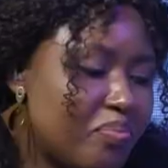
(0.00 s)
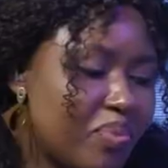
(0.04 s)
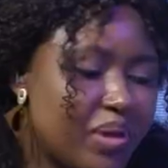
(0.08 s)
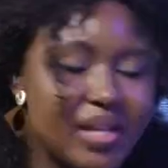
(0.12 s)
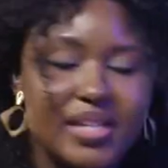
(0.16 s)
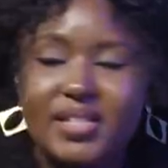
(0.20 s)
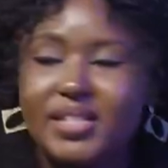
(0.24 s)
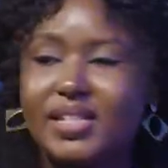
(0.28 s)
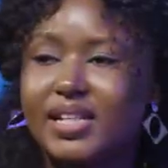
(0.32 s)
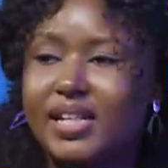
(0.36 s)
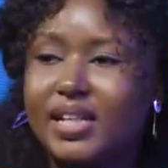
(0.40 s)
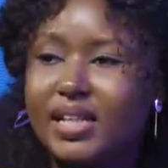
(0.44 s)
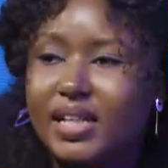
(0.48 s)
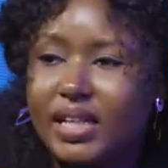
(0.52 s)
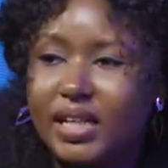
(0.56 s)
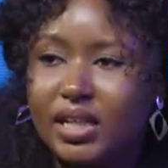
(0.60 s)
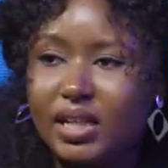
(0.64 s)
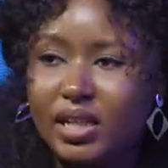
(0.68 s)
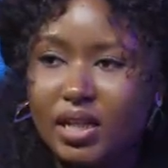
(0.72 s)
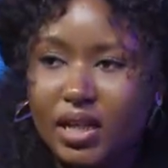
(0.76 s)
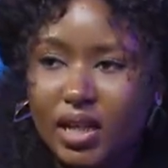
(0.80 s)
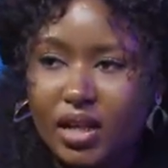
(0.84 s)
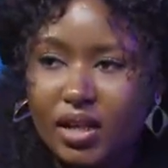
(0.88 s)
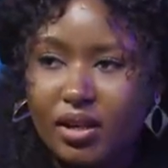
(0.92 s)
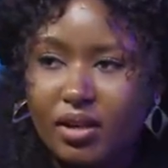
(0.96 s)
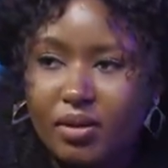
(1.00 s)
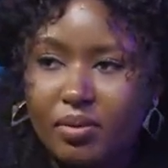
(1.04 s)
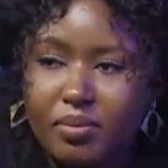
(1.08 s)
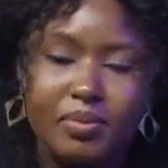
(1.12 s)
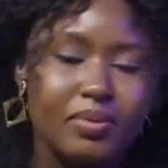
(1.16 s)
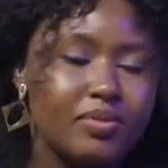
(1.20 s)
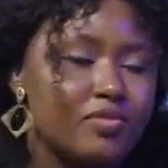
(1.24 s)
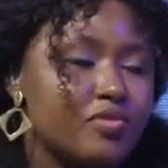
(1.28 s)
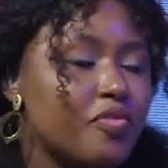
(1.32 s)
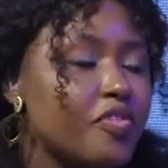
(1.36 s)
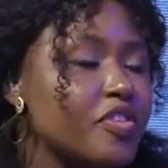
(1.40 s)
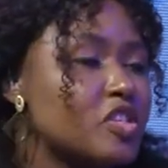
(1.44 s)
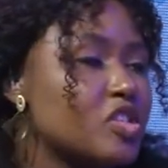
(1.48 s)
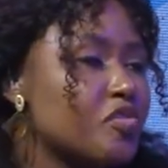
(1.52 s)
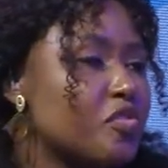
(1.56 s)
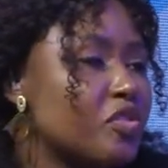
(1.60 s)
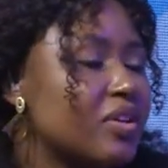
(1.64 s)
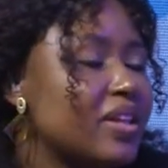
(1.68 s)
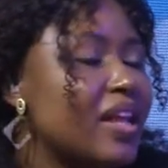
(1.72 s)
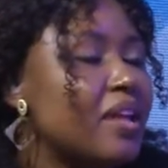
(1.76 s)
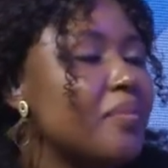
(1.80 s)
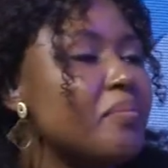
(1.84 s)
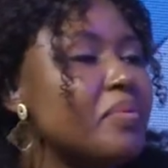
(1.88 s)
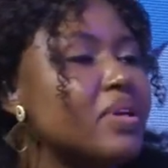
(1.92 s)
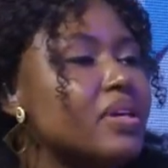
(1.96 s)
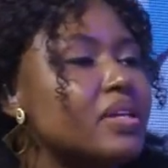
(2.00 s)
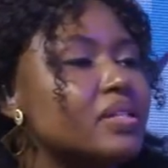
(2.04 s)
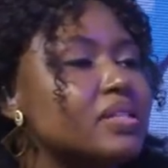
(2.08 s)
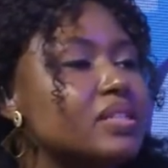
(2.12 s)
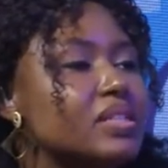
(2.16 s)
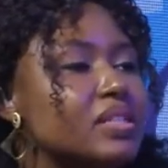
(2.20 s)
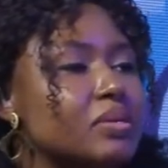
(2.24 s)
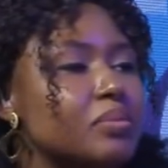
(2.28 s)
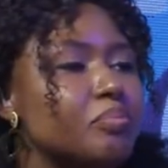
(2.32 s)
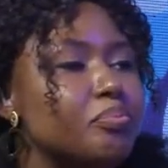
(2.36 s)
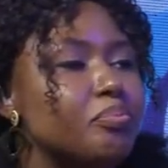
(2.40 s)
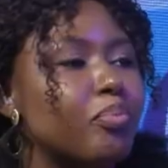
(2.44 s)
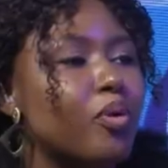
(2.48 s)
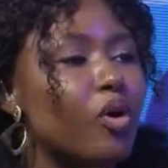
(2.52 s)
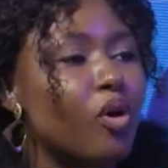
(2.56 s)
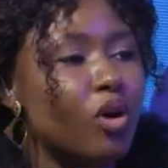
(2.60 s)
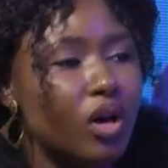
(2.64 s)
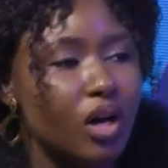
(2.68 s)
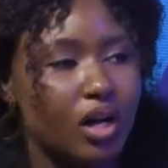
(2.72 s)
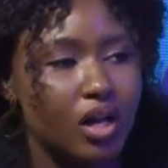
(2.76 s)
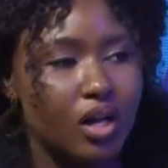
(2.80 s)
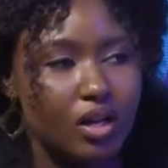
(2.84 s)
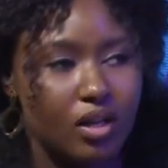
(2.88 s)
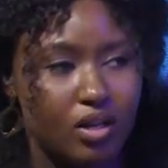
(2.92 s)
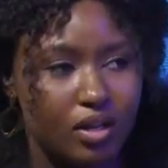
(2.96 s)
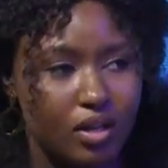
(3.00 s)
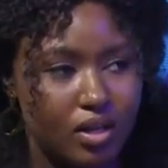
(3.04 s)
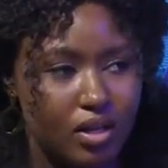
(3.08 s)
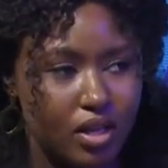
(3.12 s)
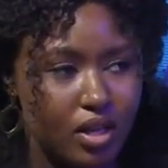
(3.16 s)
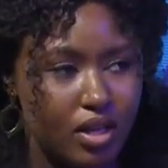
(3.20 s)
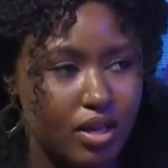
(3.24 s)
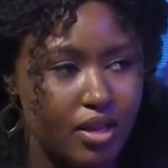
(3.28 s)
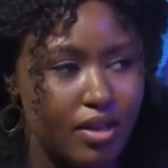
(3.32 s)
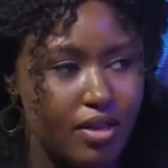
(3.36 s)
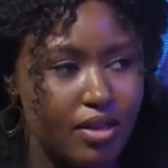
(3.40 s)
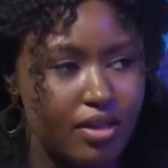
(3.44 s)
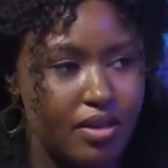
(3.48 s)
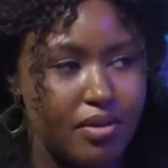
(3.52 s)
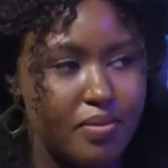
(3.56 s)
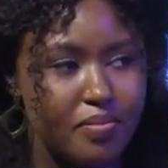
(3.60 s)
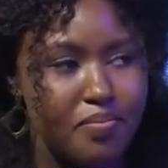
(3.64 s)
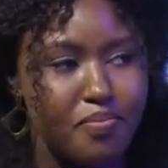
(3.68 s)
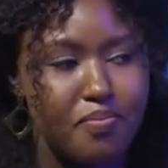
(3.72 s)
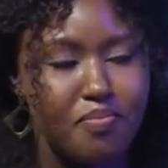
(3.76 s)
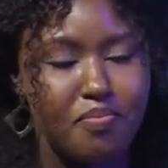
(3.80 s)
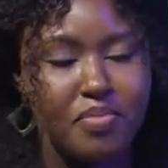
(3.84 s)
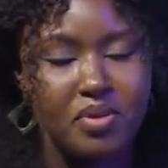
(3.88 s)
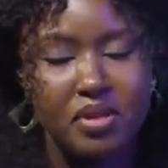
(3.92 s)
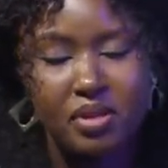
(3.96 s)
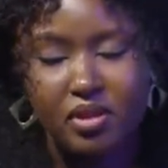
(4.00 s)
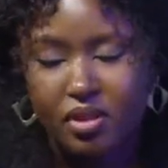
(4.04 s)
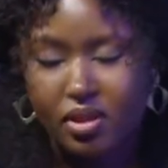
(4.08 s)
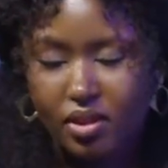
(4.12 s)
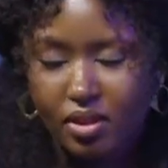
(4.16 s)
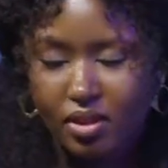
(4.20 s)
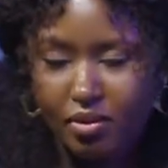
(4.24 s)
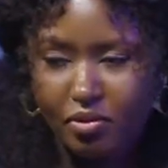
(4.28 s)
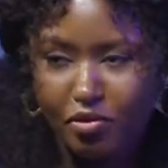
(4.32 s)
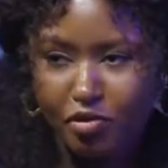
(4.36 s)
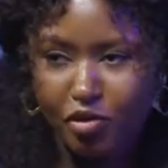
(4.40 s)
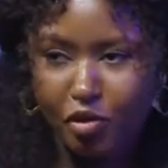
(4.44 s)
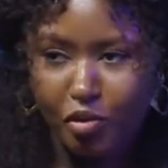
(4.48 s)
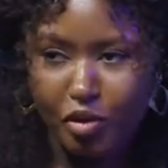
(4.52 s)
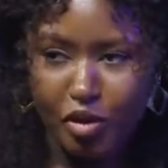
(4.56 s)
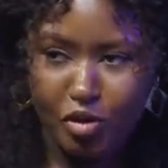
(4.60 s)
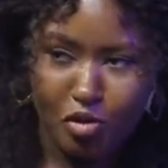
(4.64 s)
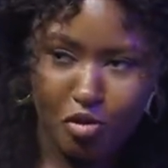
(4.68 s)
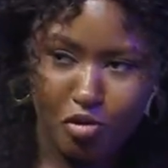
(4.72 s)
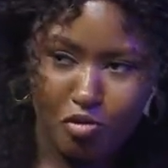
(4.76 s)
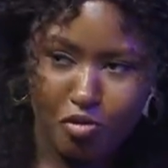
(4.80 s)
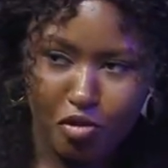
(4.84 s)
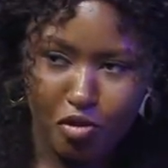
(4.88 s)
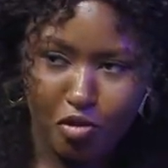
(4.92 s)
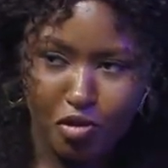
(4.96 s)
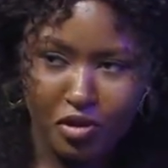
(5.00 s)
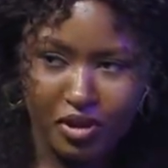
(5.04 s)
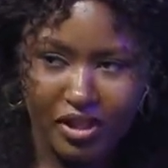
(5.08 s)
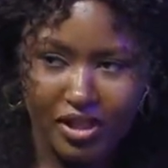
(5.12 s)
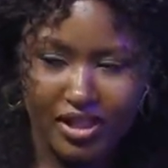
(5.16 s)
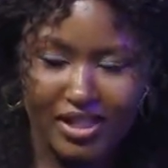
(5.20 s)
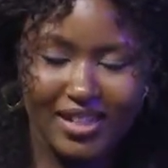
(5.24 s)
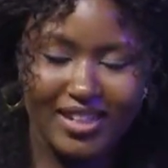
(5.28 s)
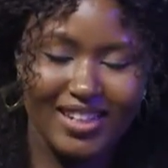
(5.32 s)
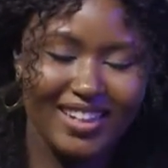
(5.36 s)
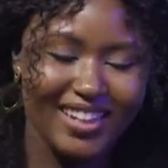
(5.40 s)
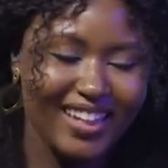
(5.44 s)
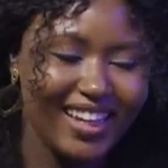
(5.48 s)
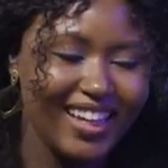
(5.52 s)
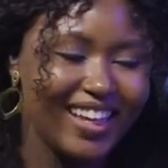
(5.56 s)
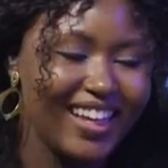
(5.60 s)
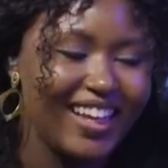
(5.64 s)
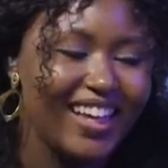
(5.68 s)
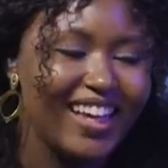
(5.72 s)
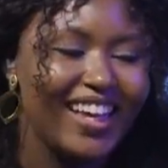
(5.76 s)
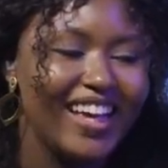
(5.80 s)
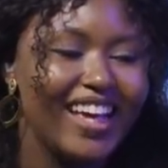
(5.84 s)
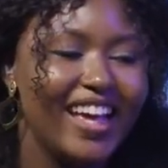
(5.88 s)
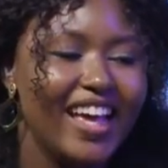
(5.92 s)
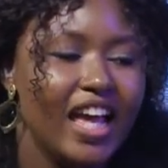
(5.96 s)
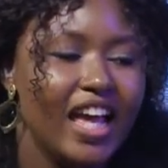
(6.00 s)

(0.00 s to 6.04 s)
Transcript: basically, uh, first of all, let me debunk a myth before we go forward. Uh-huh.